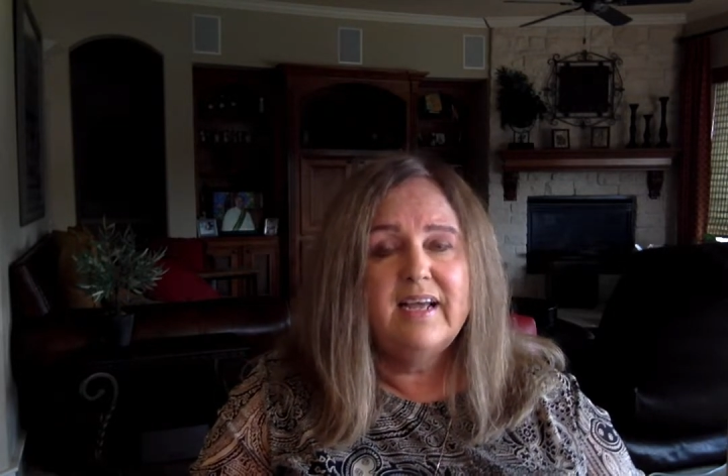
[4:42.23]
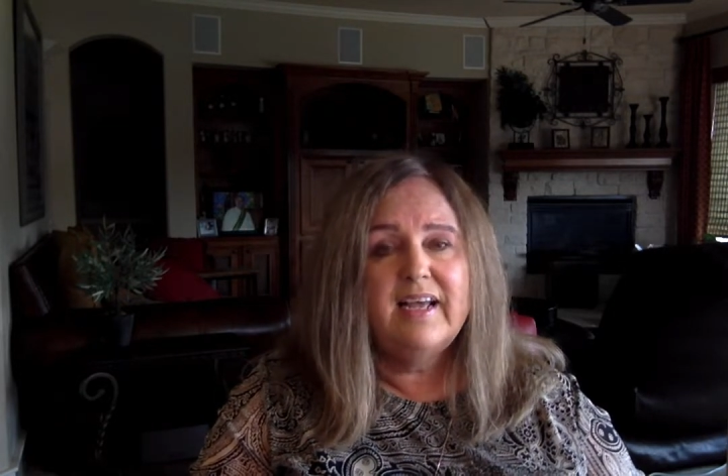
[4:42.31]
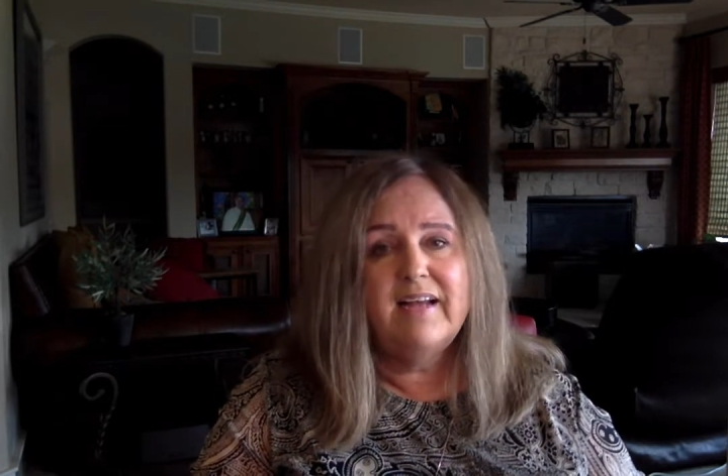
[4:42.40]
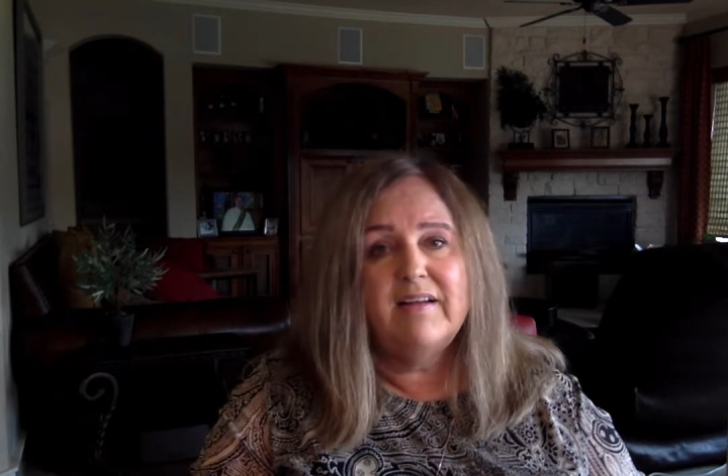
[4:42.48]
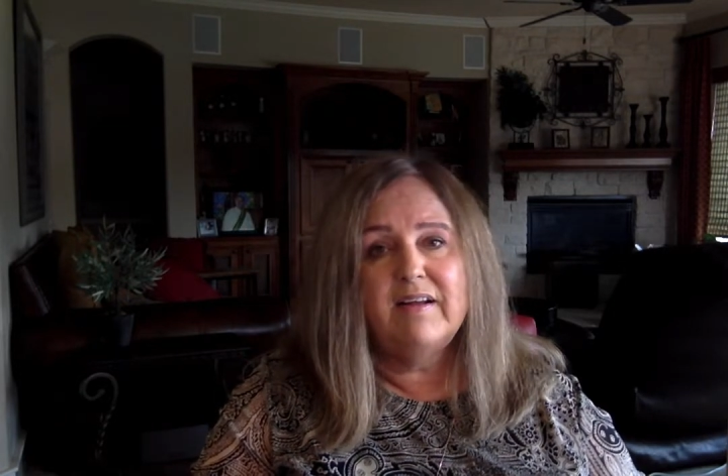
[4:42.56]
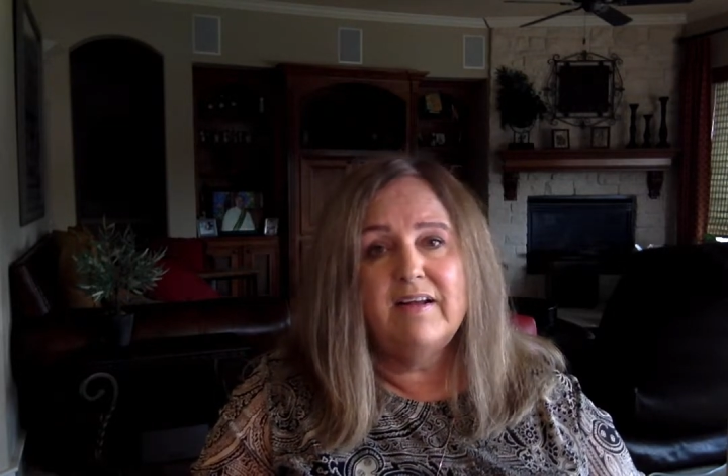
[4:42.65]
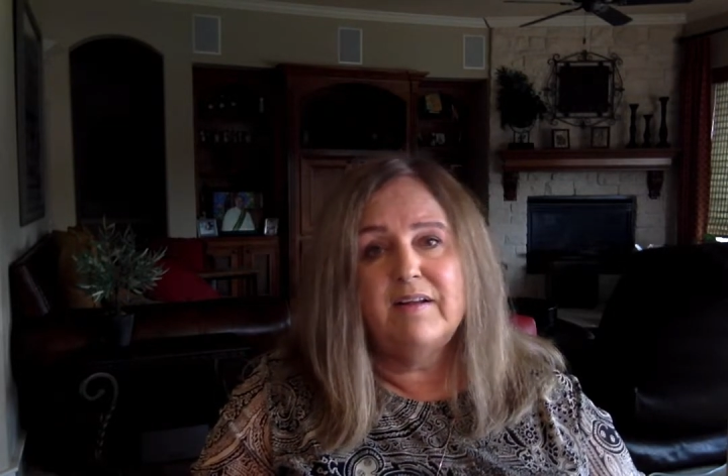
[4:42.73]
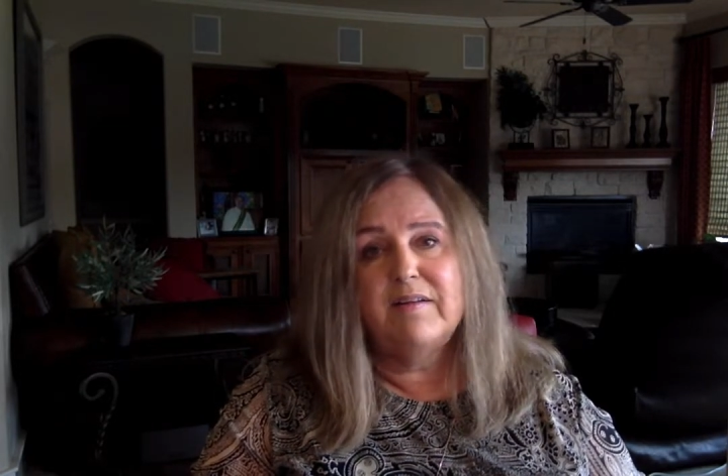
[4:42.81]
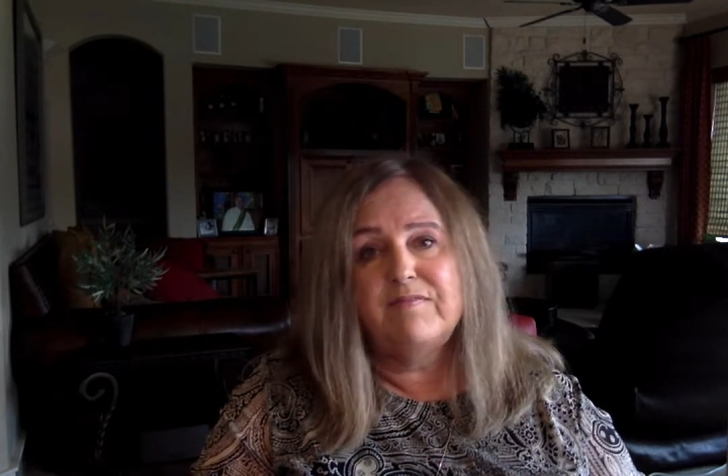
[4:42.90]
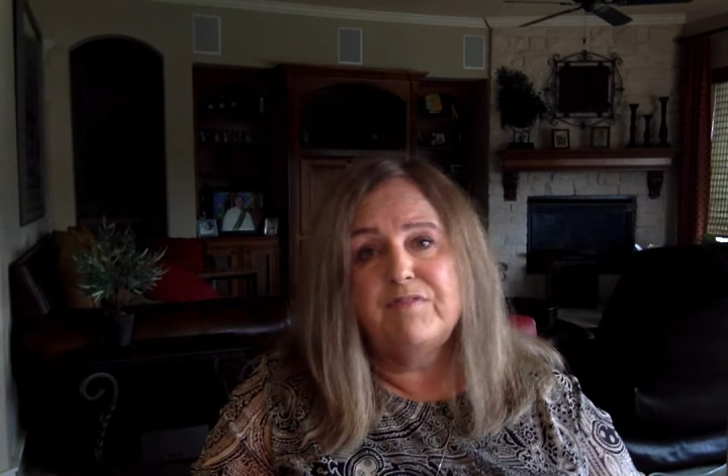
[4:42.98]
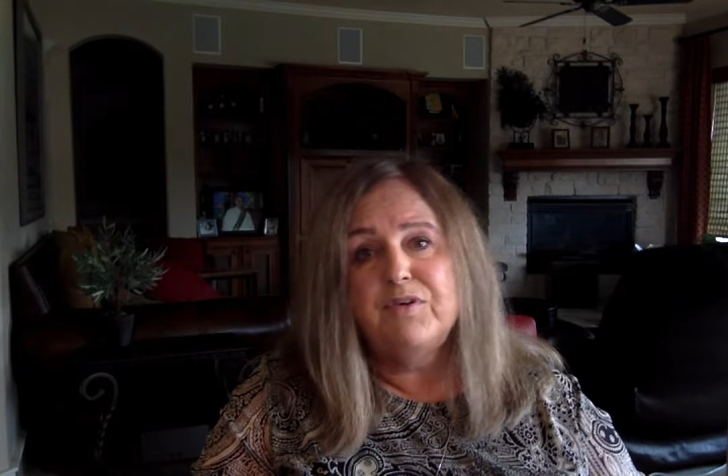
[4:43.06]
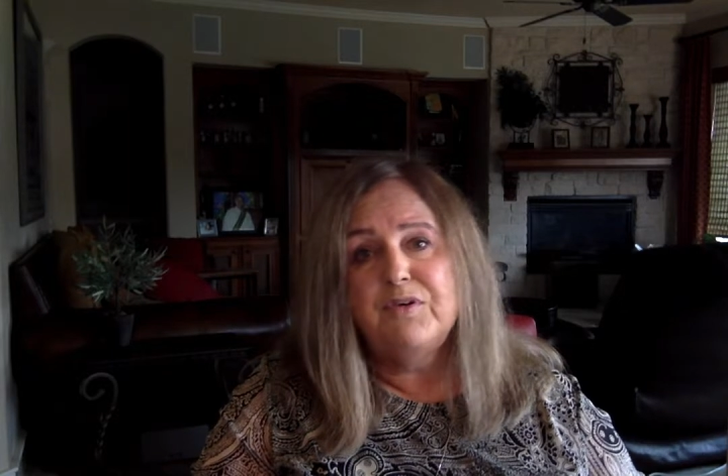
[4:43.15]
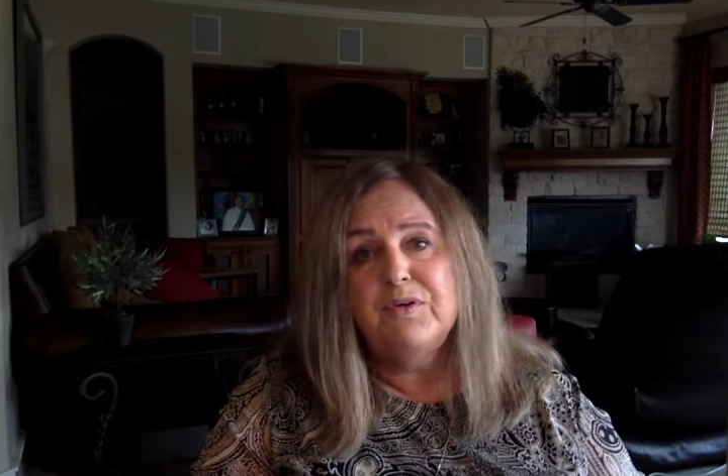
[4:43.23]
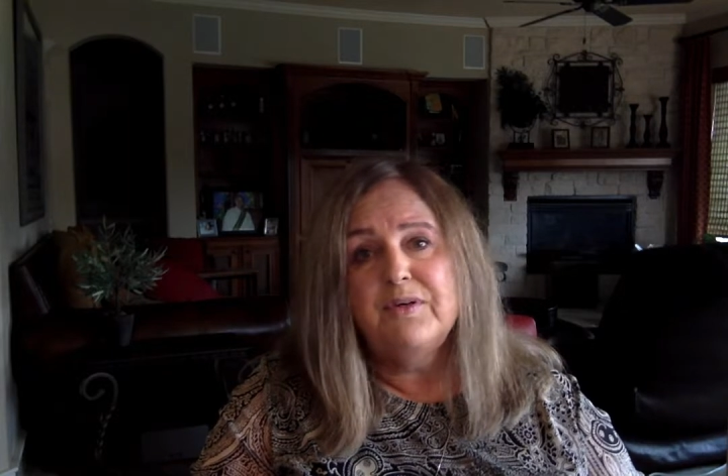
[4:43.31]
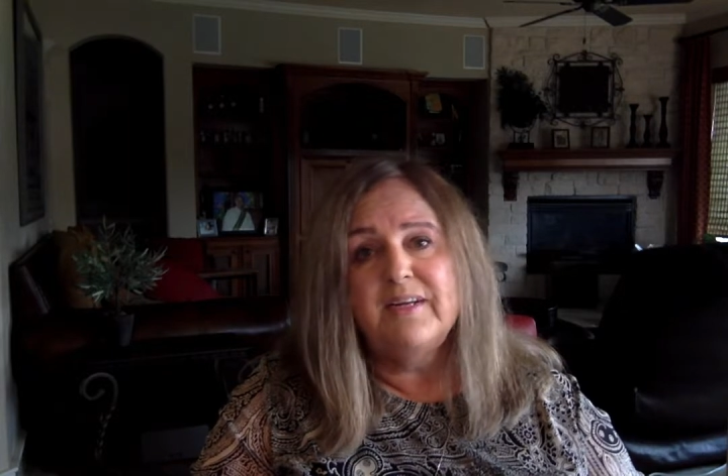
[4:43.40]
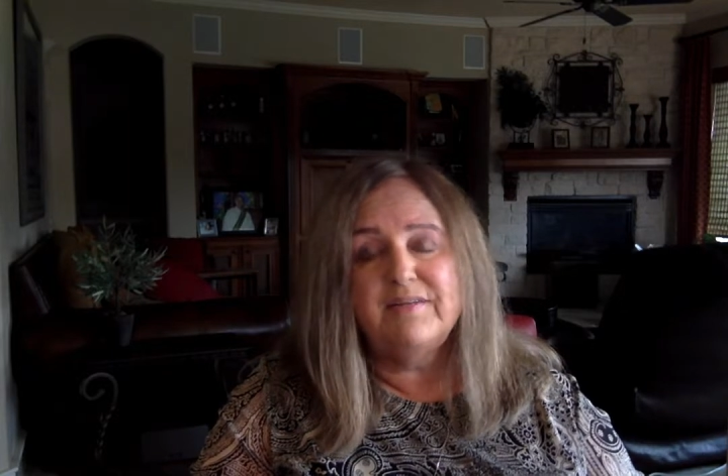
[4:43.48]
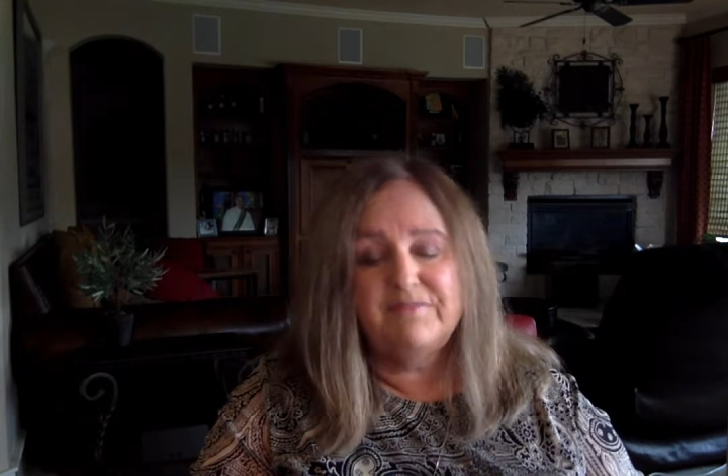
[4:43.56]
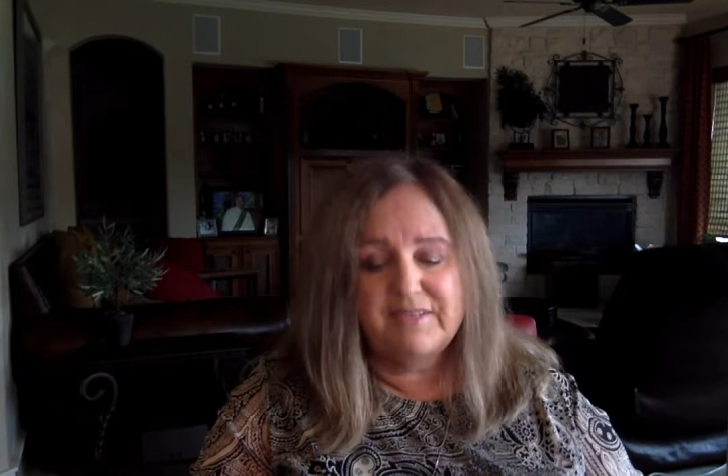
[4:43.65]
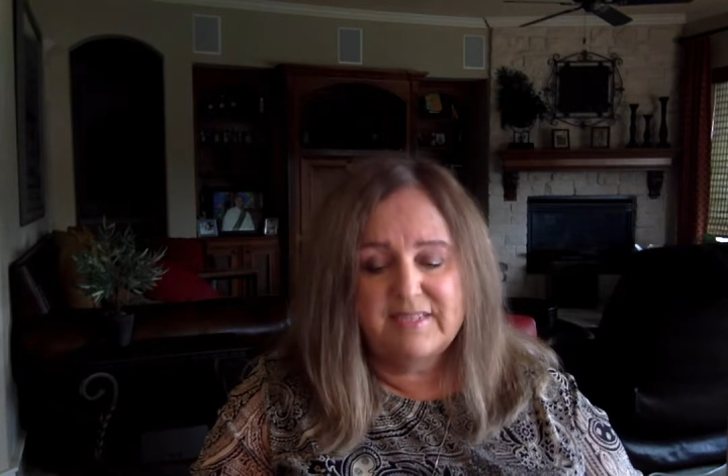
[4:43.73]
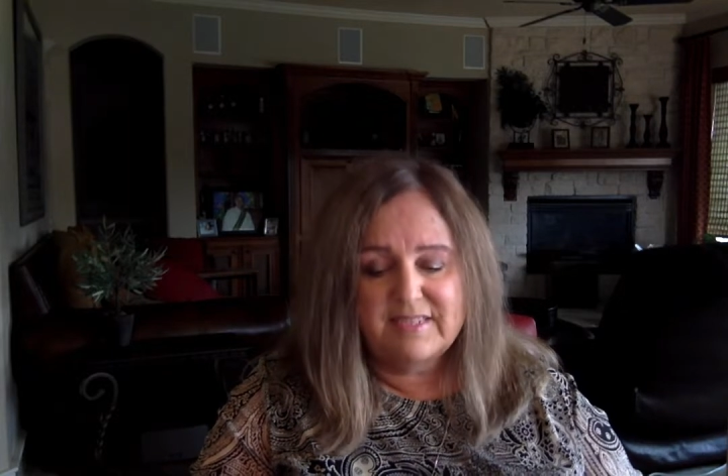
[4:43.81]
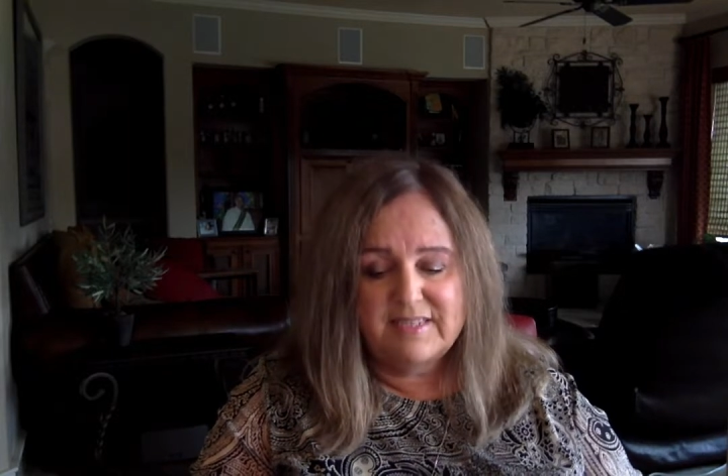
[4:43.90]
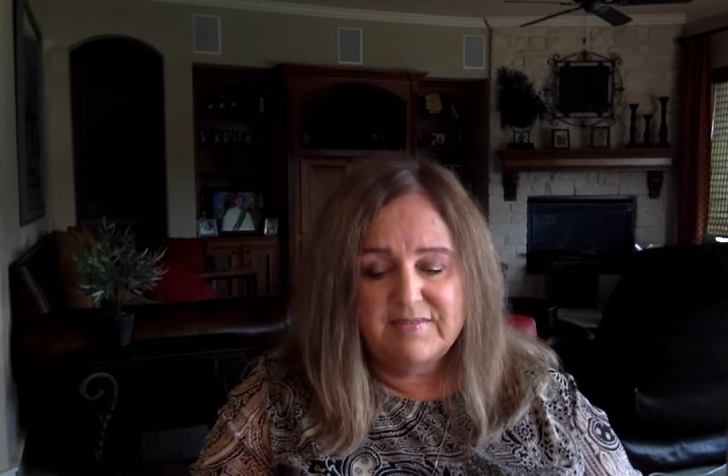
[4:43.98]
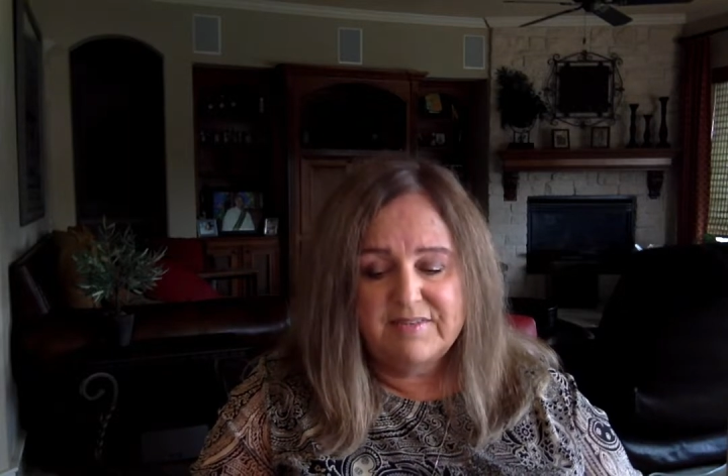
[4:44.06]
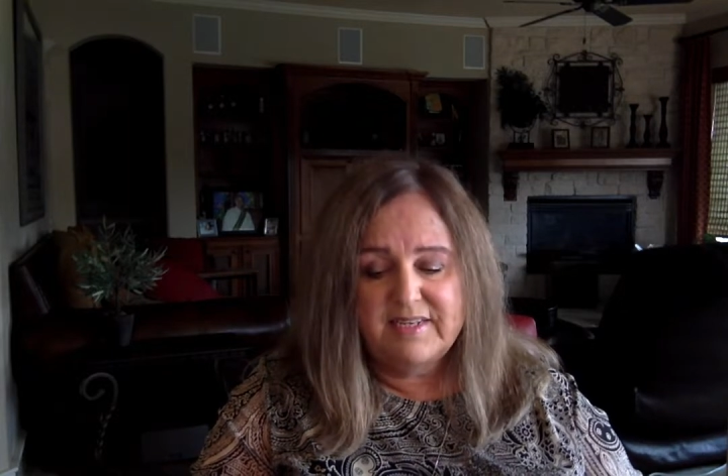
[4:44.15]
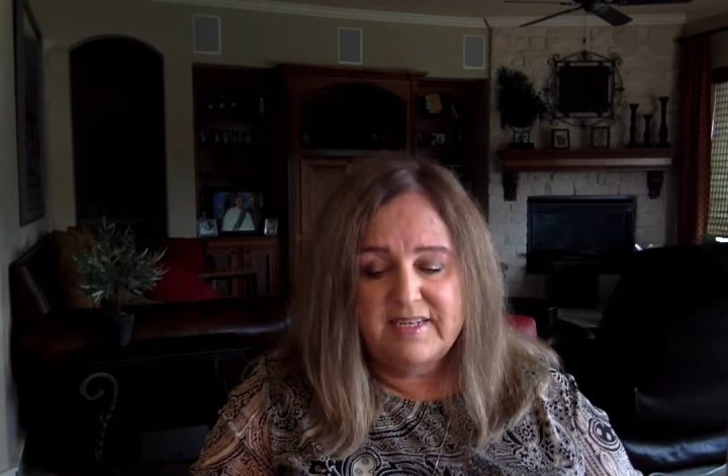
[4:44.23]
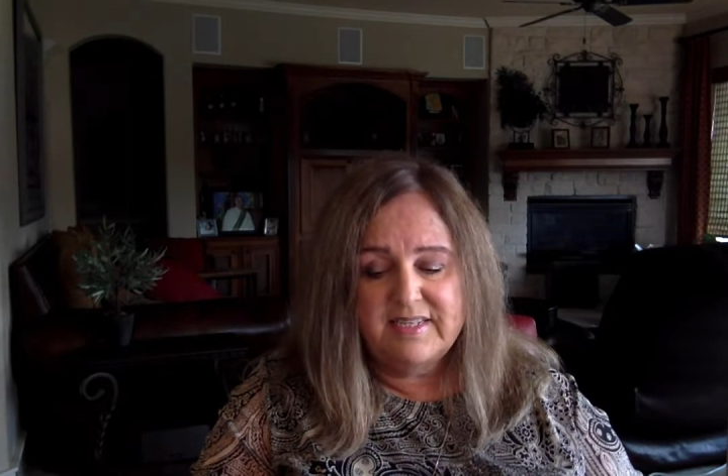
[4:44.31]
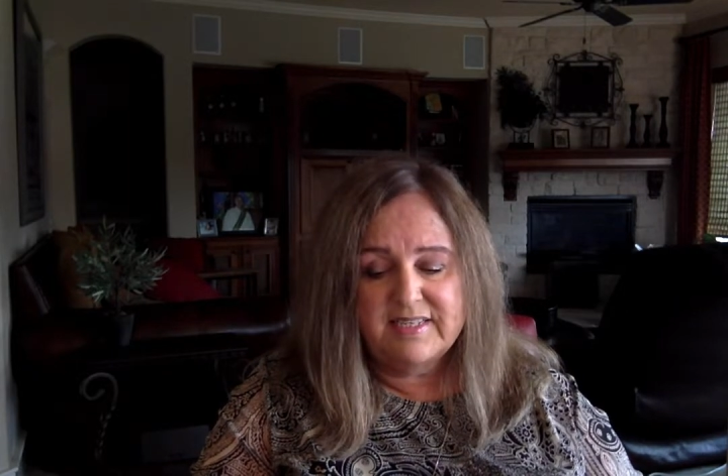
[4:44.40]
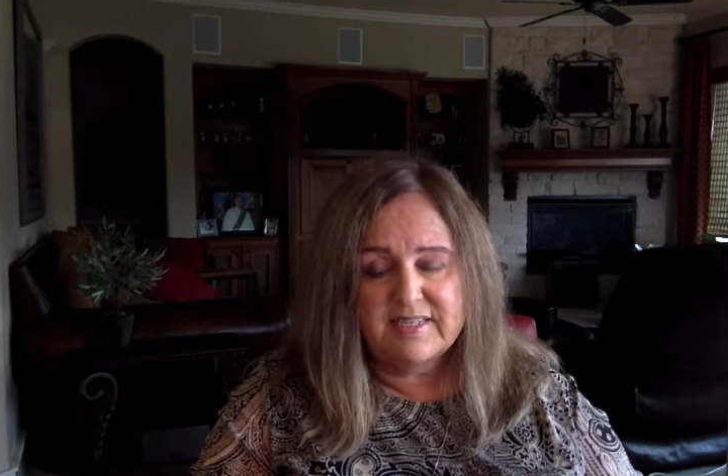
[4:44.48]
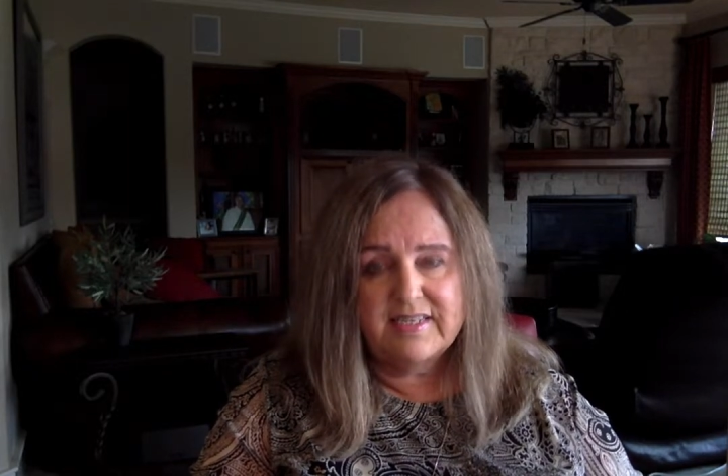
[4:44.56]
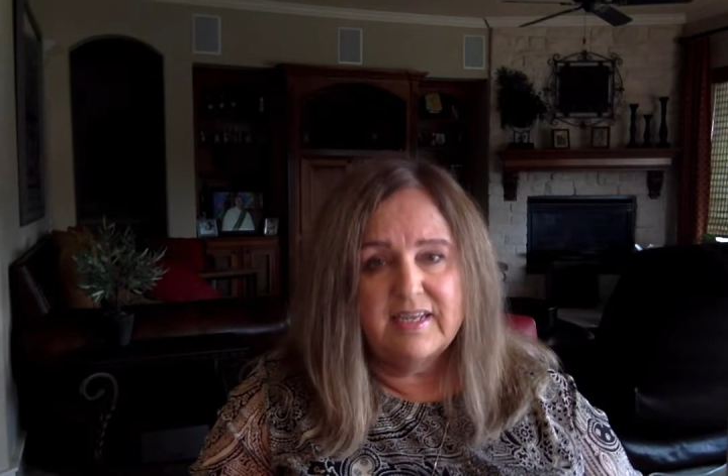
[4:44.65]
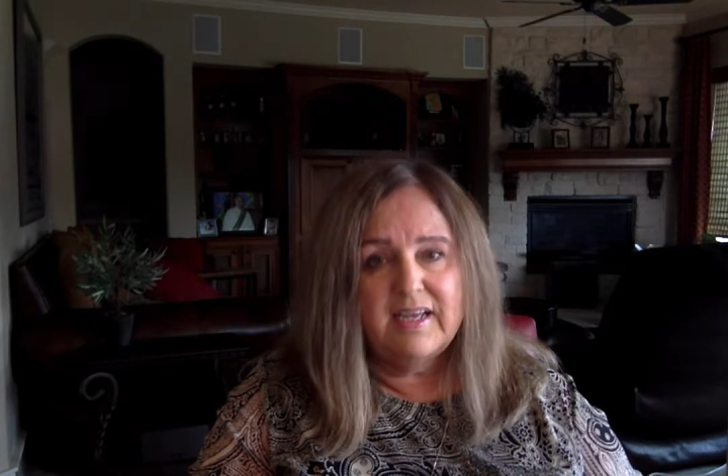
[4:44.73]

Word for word: and food and festivities.